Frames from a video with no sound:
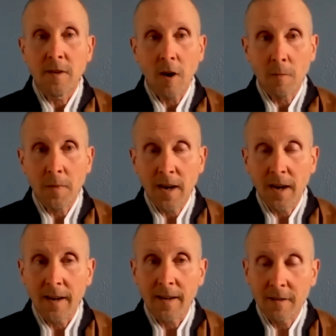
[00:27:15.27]

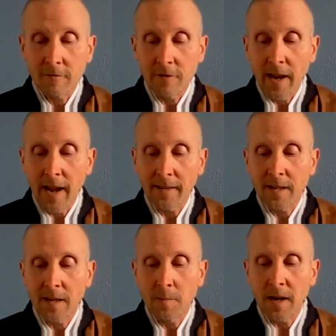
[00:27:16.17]
dharmakaya,
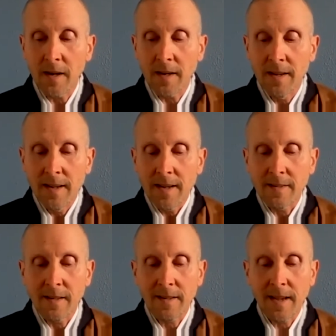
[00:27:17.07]
reality body,
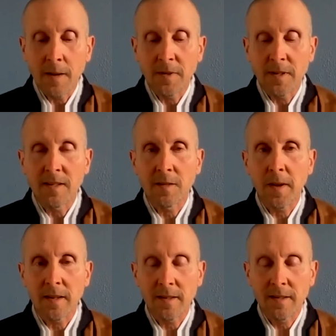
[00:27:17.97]
is like empty
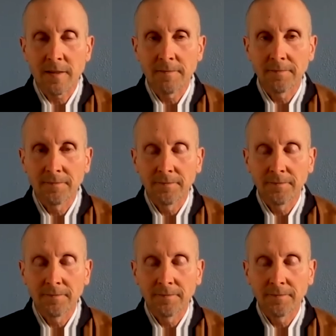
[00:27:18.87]
space.